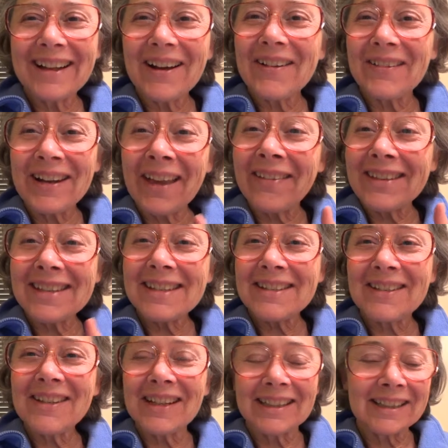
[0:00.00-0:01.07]
Now this is
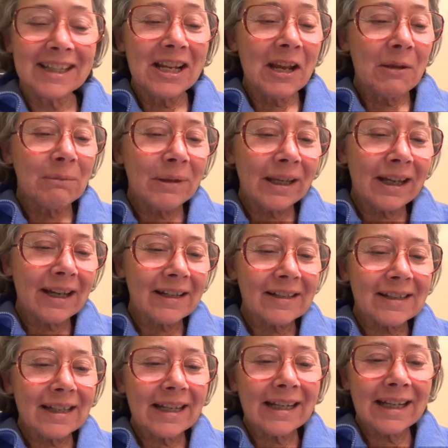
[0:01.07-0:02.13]
good,
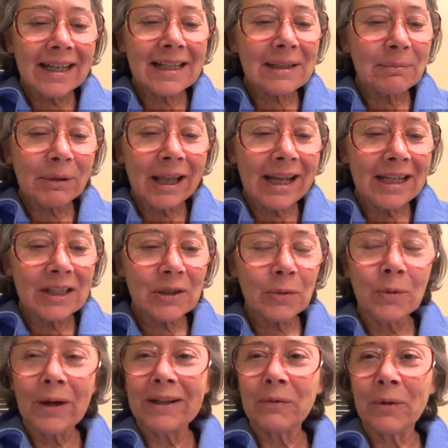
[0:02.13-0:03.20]
because it explains
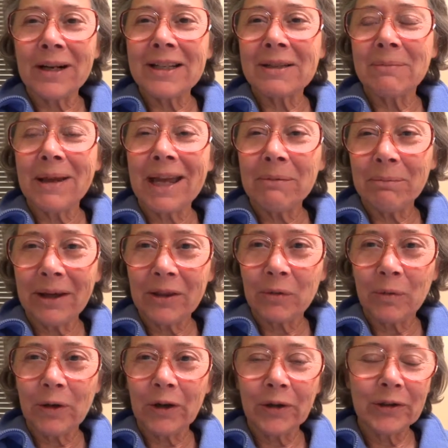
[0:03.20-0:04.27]
what, what is meant by the
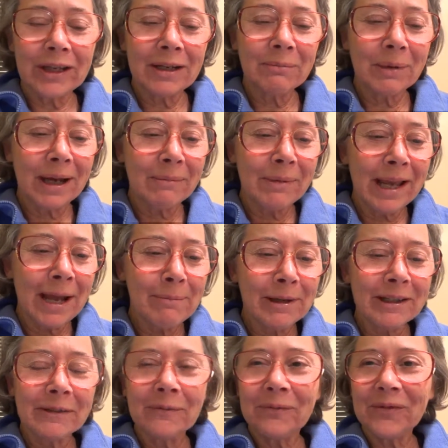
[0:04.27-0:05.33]
world and by
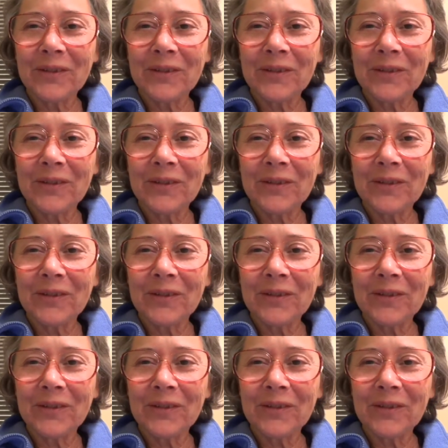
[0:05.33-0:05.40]
mammon,